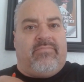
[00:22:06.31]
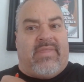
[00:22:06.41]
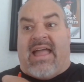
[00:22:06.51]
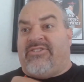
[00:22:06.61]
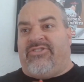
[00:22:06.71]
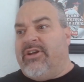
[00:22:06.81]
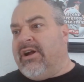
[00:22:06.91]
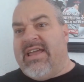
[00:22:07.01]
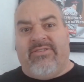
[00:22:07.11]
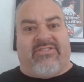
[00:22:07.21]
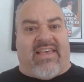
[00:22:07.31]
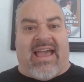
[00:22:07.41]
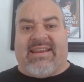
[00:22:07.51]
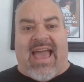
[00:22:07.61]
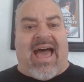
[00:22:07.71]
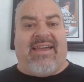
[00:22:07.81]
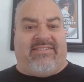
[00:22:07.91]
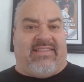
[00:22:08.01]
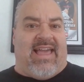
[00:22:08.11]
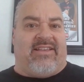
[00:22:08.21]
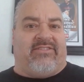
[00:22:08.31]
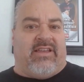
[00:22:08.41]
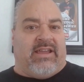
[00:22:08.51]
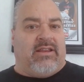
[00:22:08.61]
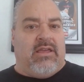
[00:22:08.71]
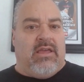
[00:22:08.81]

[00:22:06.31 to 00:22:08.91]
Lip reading: That's their inside guys last night.